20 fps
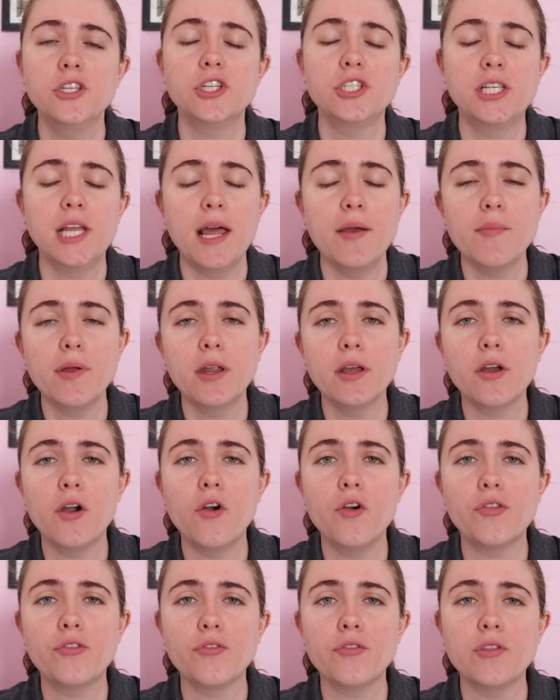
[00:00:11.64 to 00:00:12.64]
So today I'm going to
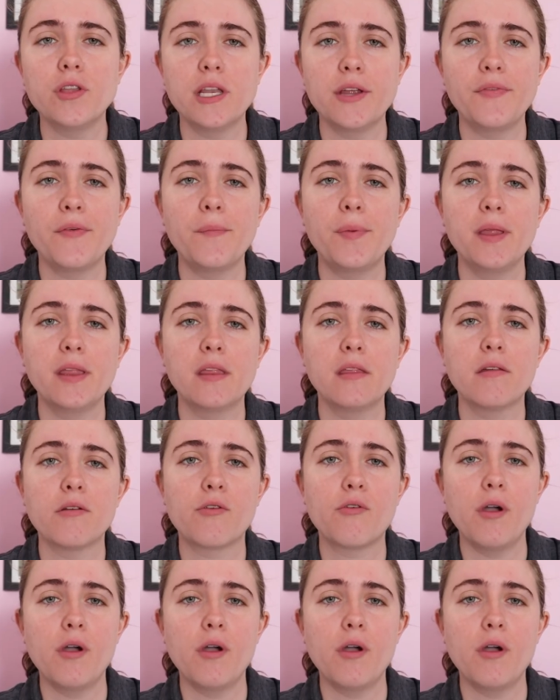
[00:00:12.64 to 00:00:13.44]
go through the different pieces of